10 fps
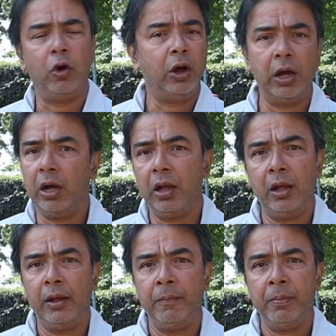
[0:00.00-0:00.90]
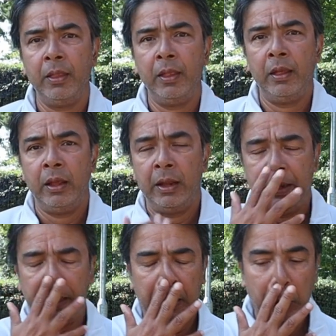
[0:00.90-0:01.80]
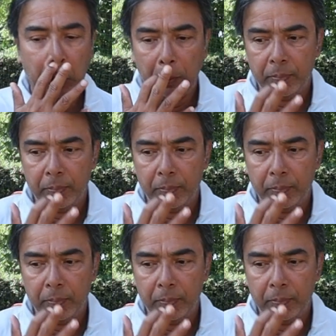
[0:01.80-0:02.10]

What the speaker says: or her. Now,